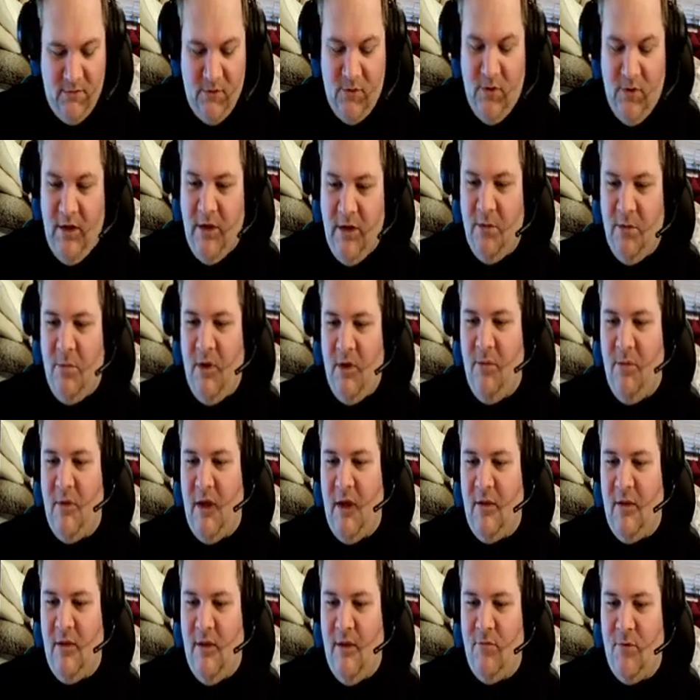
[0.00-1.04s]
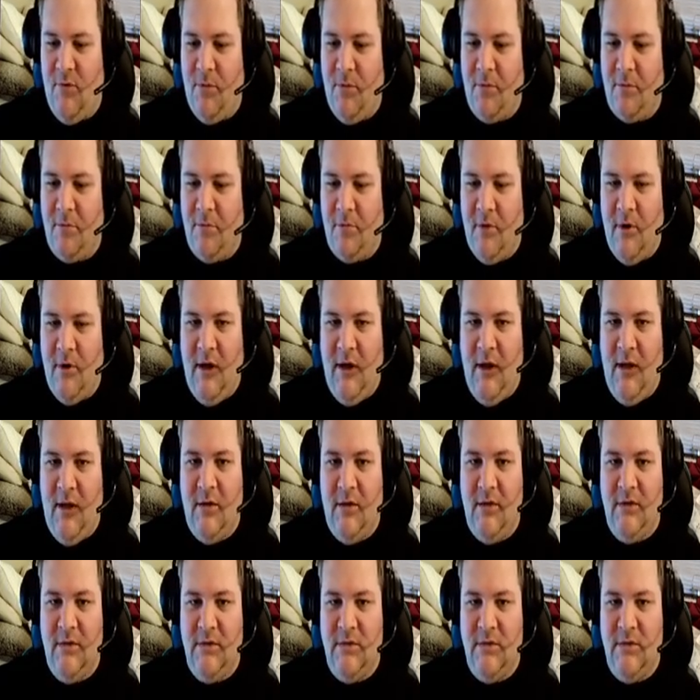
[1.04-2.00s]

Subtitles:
you need to be about level 3.